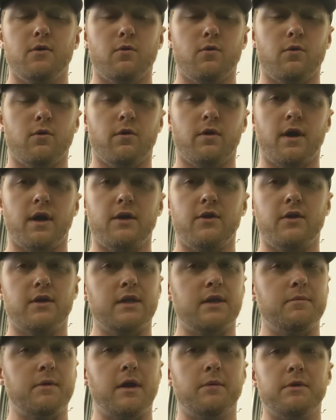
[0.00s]
or you
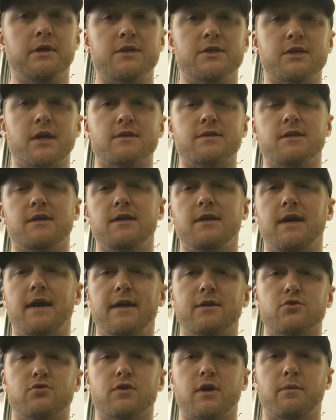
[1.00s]
can email me,
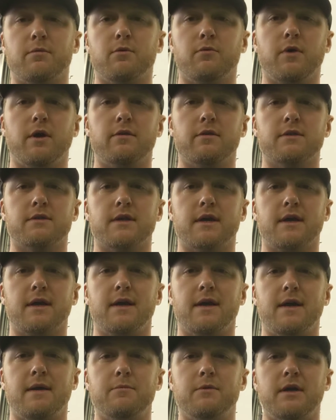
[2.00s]

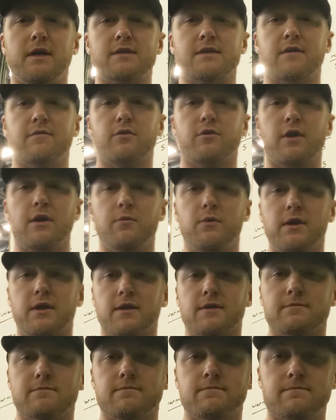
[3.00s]
jesse@treblewellness.com. You guys have a great
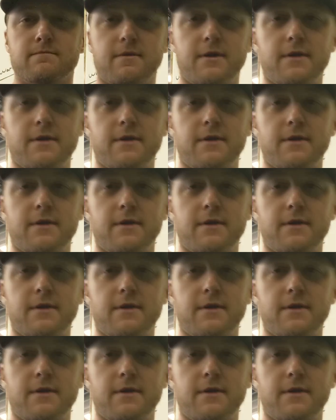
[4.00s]
weekend.